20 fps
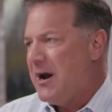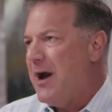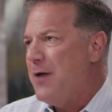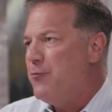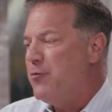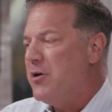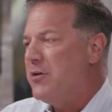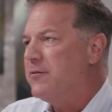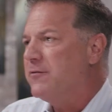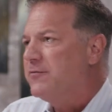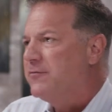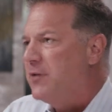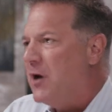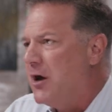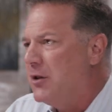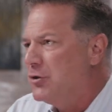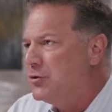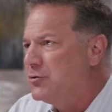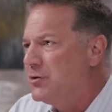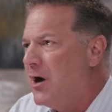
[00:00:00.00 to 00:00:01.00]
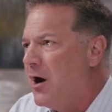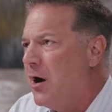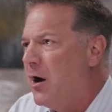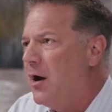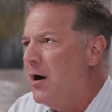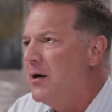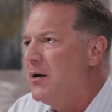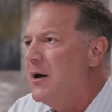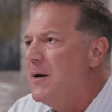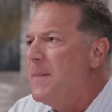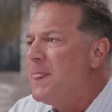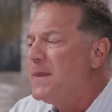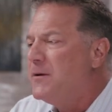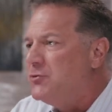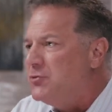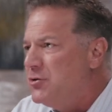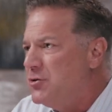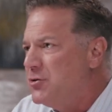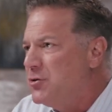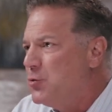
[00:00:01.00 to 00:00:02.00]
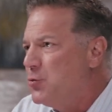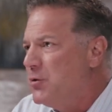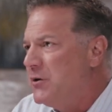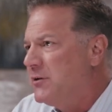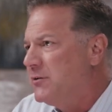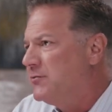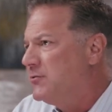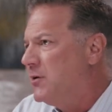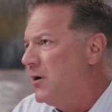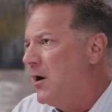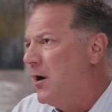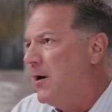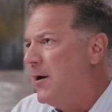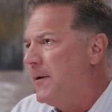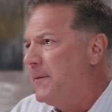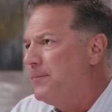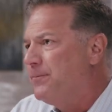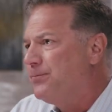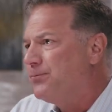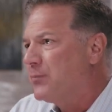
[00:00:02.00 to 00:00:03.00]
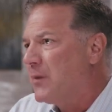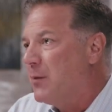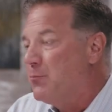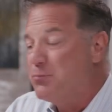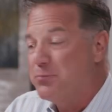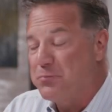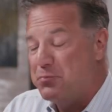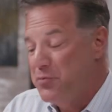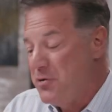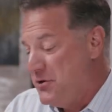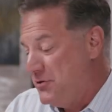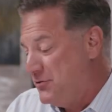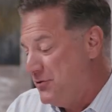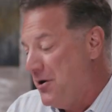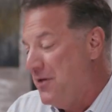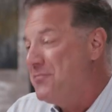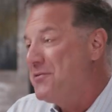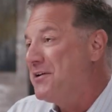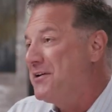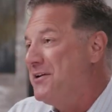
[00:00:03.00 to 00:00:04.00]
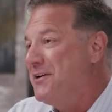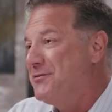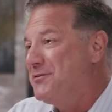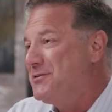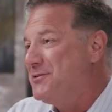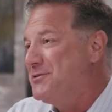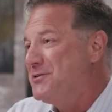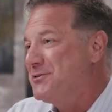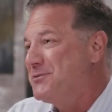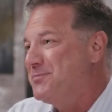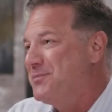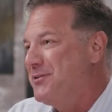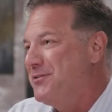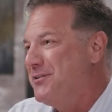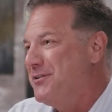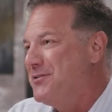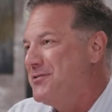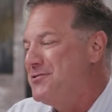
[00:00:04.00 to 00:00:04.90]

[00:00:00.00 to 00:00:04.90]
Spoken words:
I'd rather follow God, do the will of God, preach on the gifts of the Spirit.